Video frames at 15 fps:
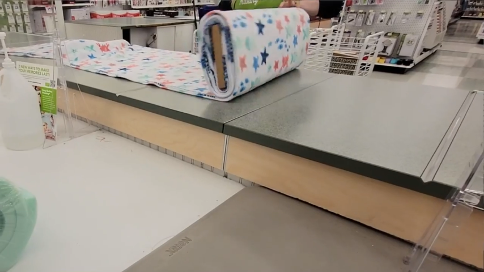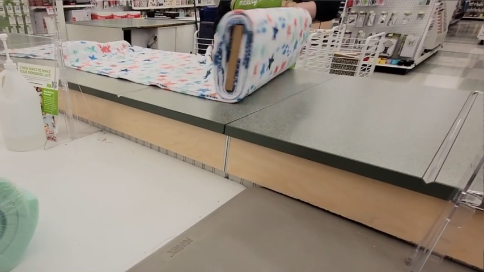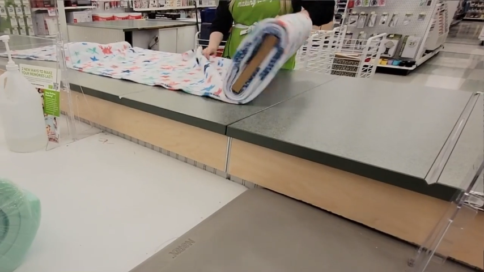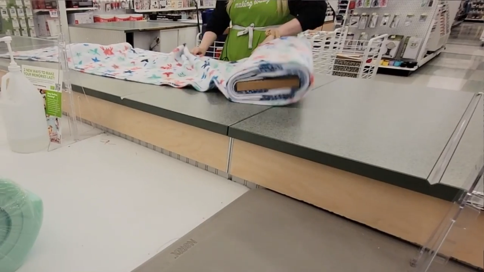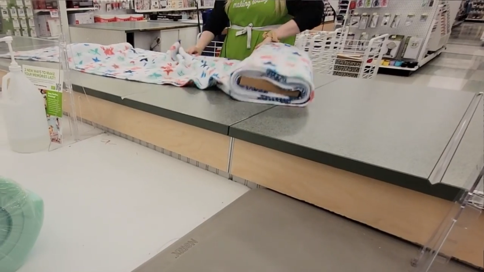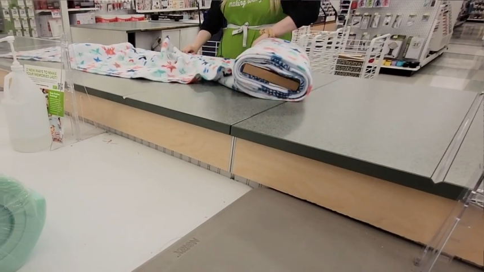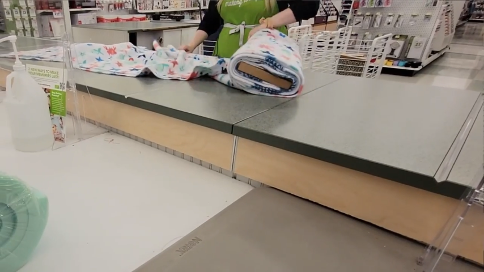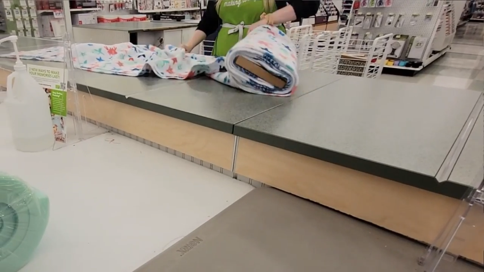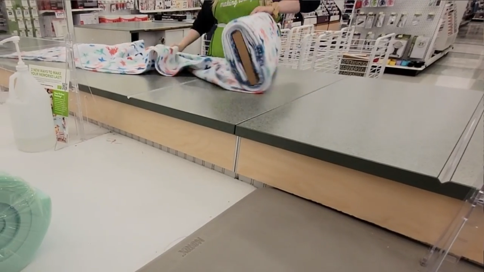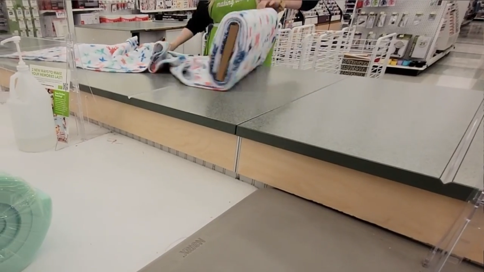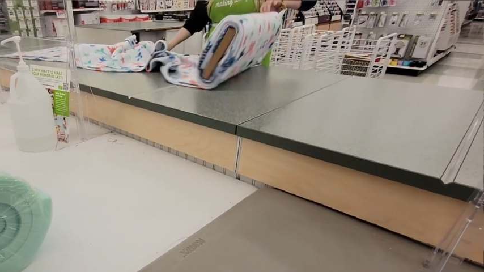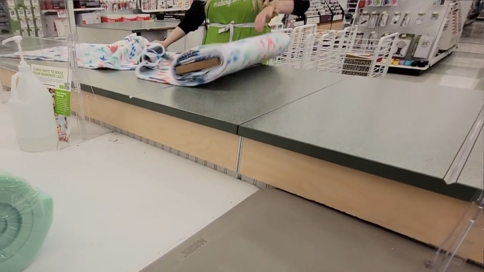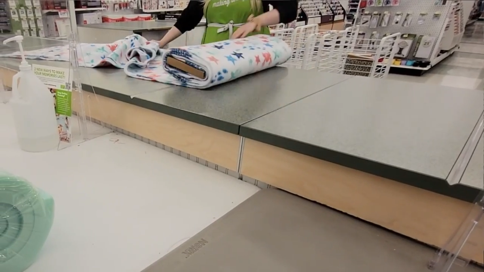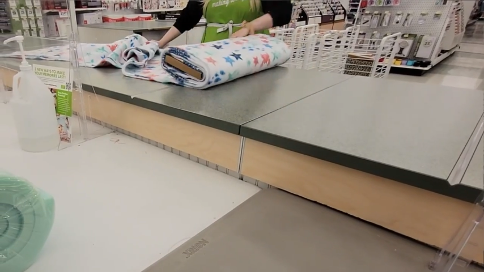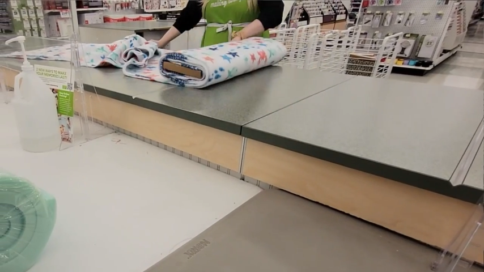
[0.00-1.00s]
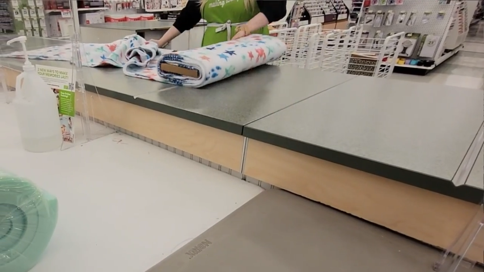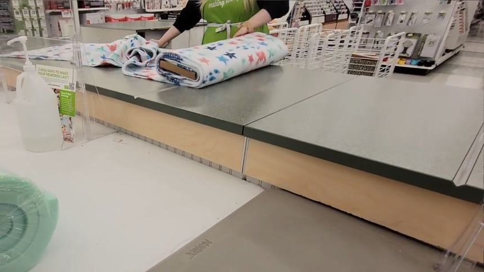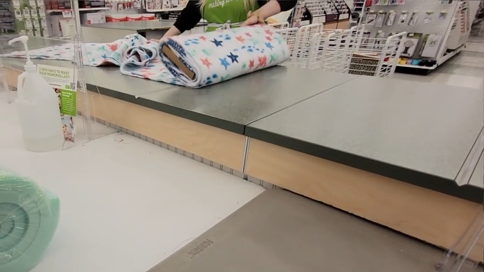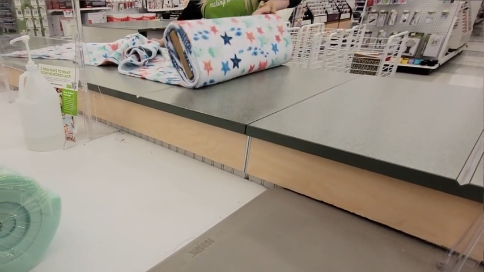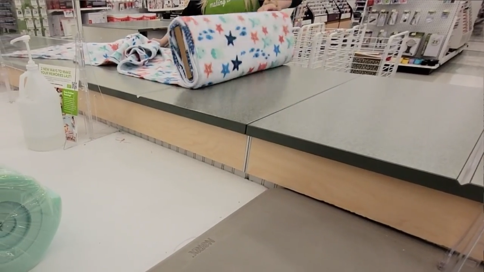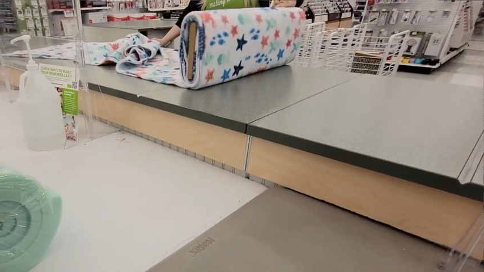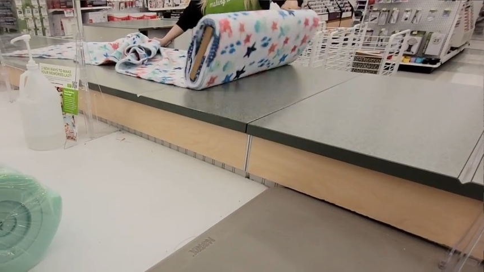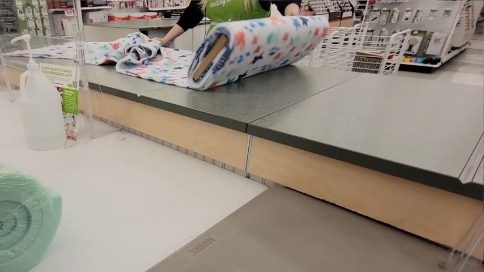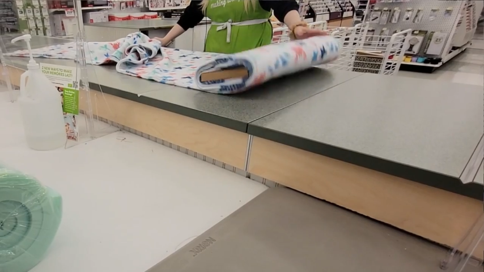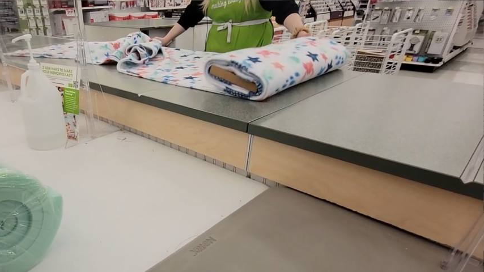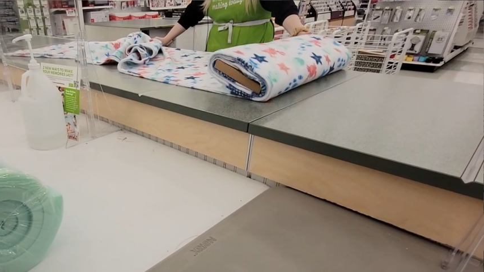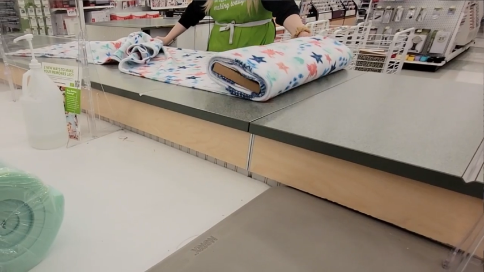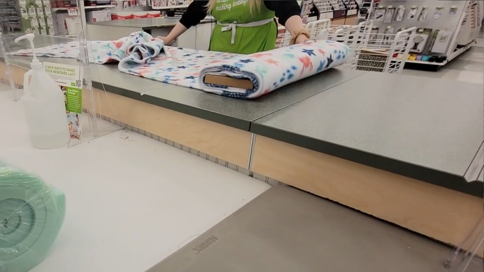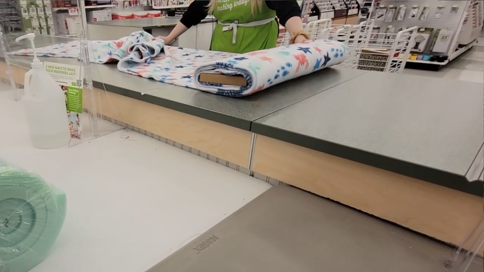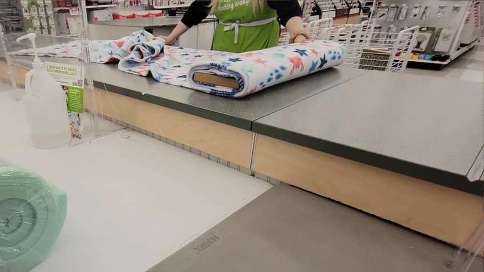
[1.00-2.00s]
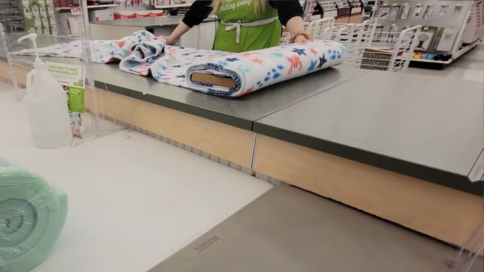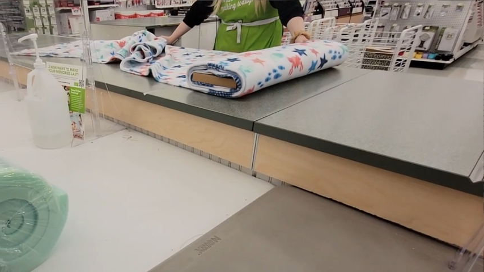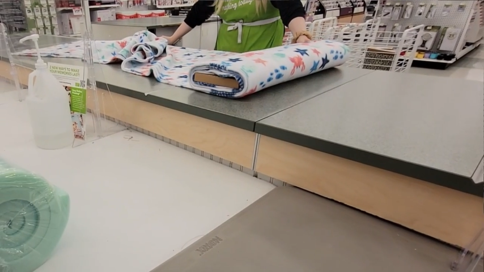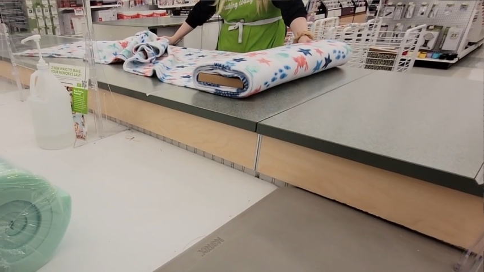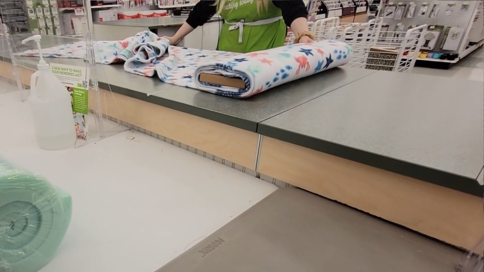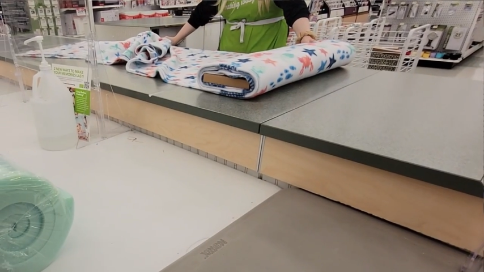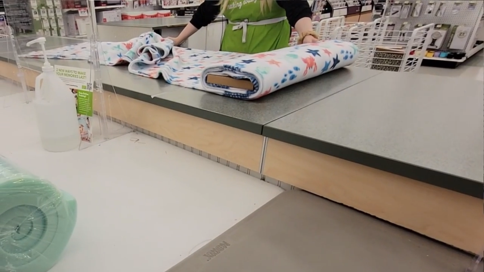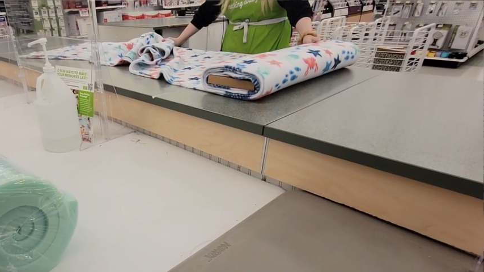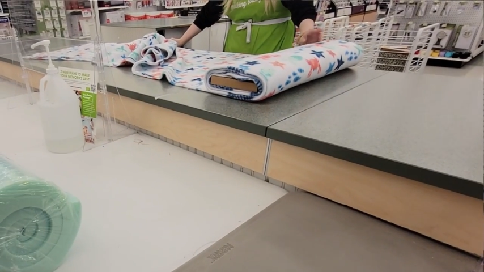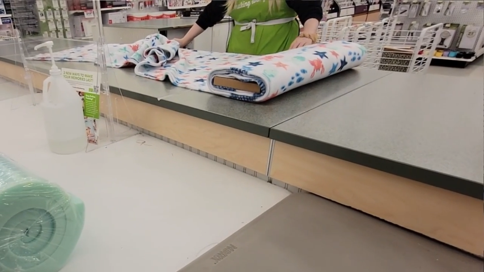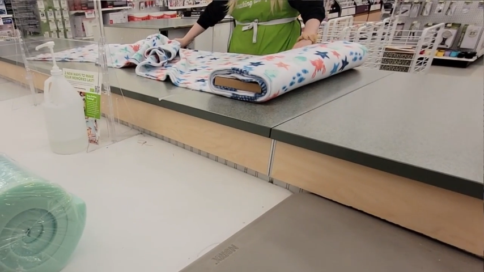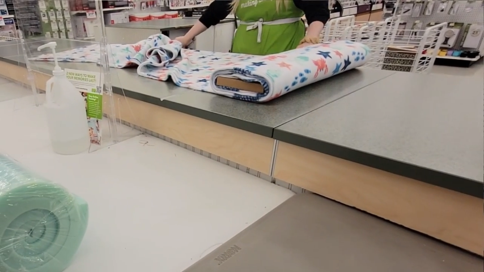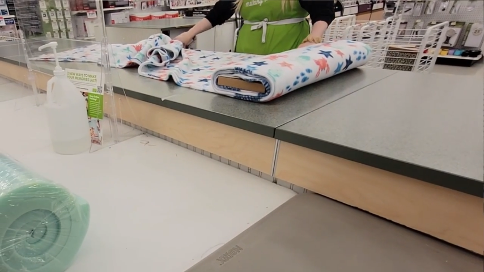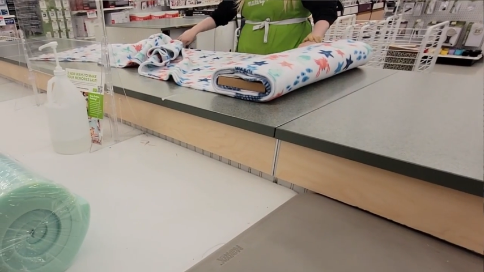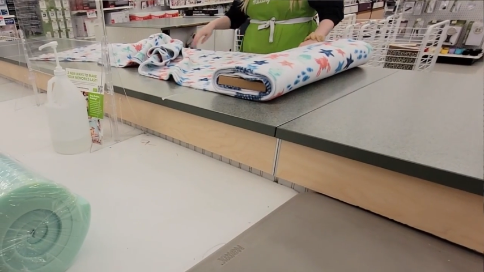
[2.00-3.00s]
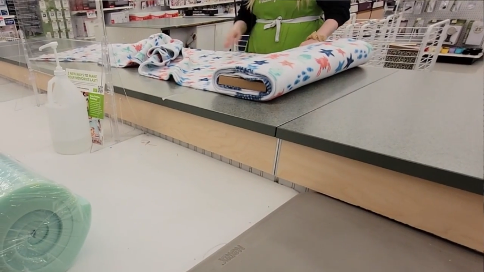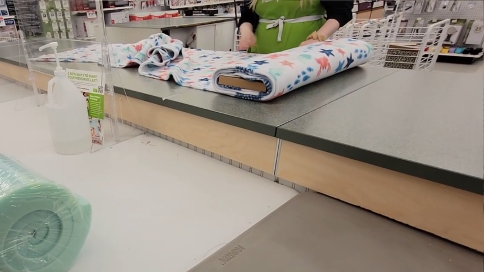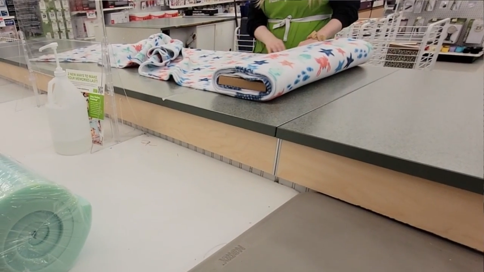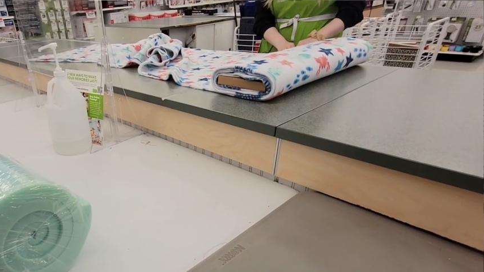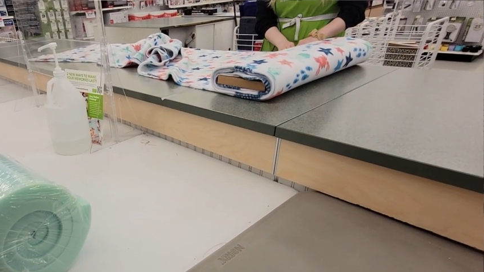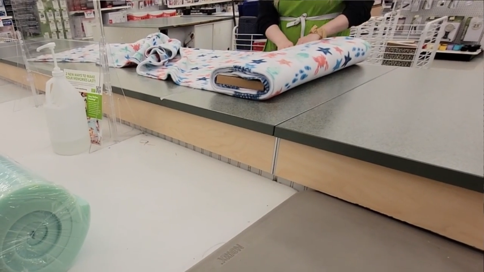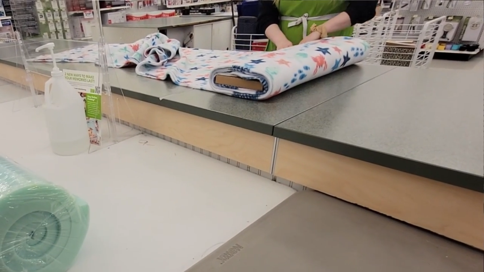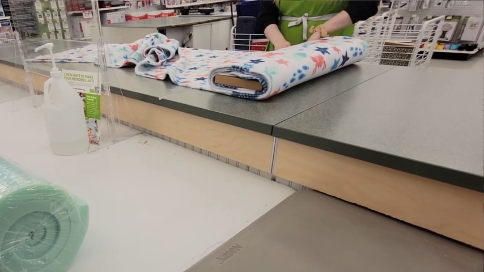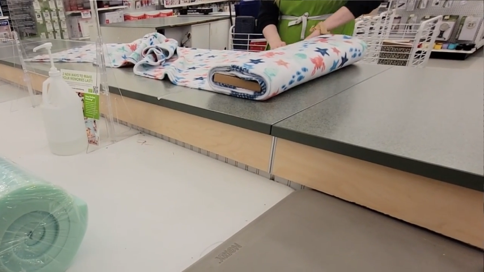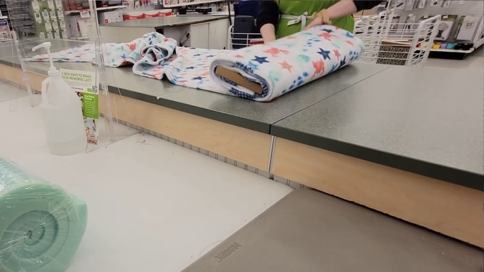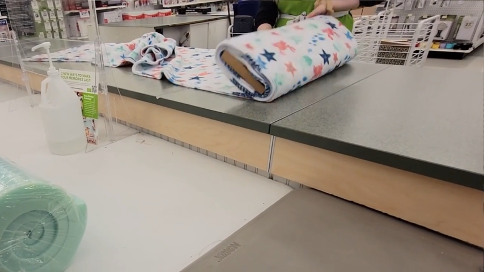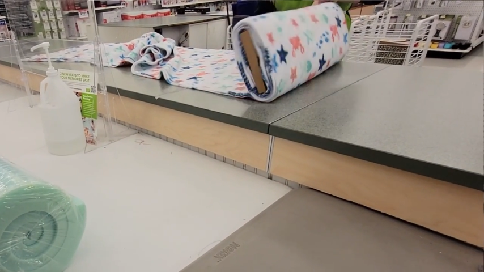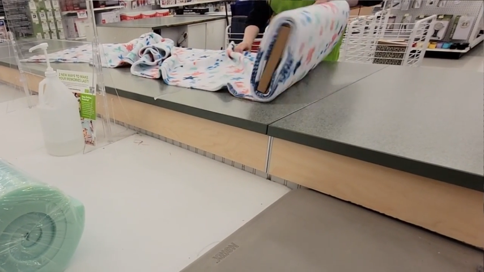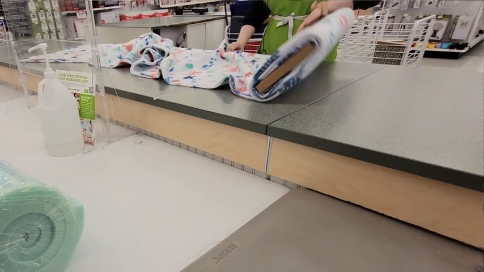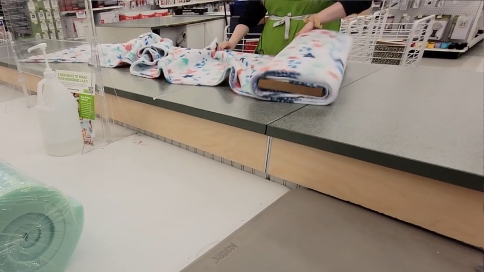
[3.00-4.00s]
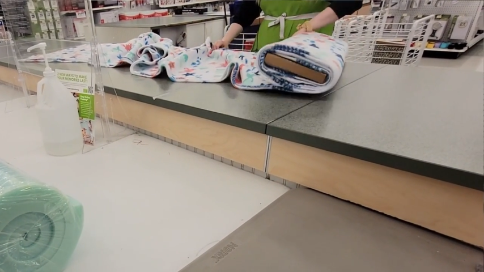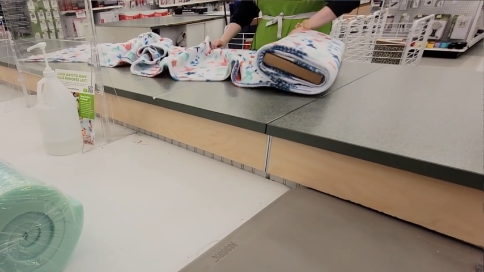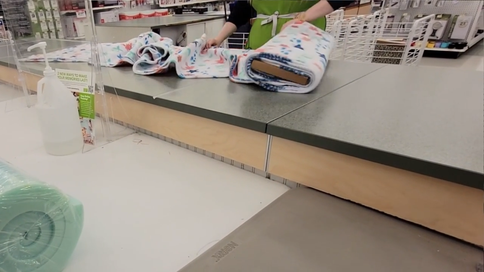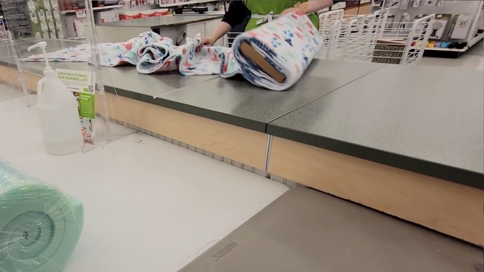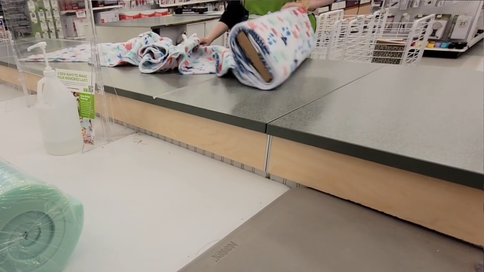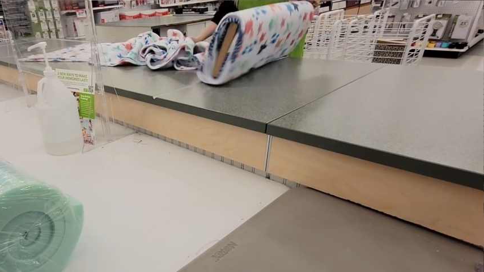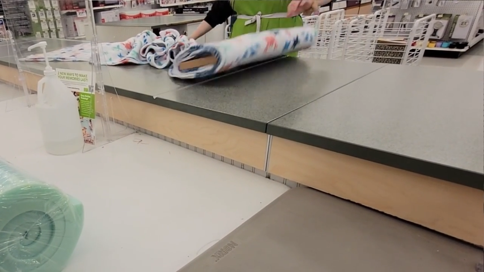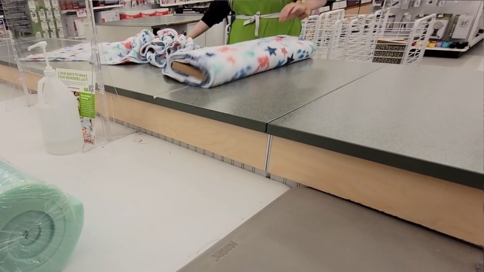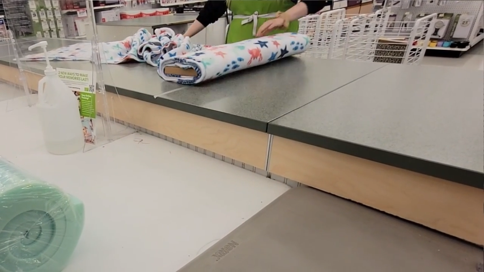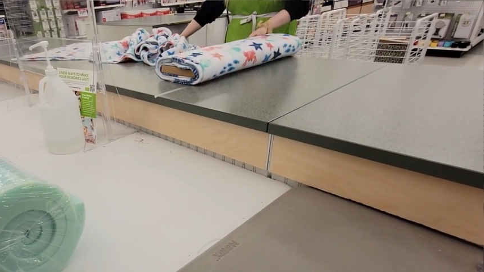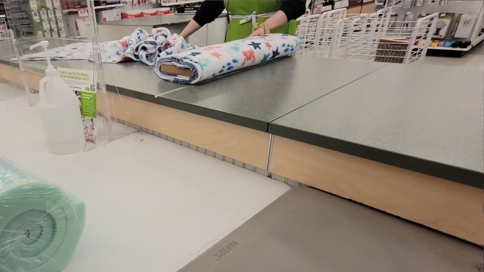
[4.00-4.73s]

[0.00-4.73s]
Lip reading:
Nobody's mouth can be seen.